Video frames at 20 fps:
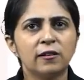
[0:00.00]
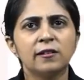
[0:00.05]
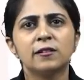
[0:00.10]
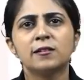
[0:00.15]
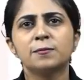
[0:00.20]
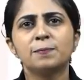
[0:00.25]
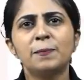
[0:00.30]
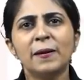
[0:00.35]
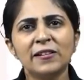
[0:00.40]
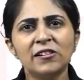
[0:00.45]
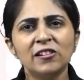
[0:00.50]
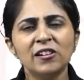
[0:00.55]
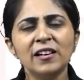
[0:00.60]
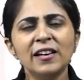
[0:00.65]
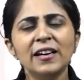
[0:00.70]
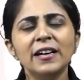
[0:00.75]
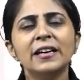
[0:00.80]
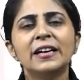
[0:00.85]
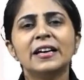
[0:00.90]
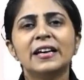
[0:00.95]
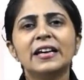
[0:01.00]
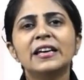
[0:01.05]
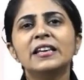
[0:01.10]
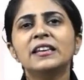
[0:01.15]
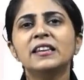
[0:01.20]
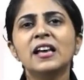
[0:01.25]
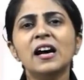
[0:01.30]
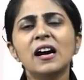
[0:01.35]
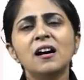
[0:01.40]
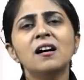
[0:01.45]
especially
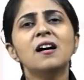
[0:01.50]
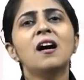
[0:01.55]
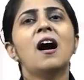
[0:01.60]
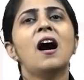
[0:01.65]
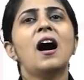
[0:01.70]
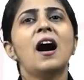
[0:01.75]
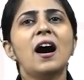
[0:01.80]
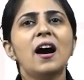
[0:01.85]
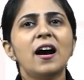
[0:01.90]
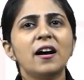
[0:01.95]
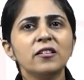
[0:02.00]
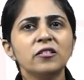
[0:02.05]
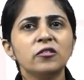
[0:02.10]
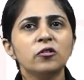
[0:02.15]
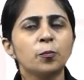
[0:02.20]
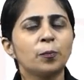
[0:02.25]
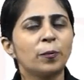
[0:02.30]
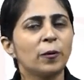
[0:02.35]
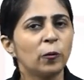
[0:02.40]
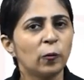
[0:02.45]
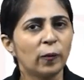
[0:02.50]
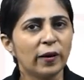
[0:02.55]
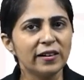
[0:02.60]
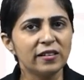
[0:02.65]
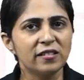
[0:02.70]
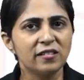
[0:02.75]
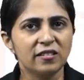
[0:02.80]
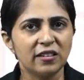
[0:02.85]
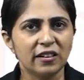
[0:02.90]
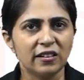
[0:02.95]
in the
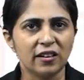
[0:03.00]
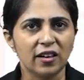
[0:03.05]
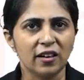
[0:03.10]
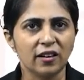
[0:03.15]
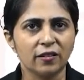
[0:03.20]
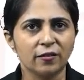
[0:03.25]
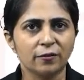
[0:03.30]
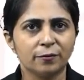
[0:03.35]
unsupervised setting.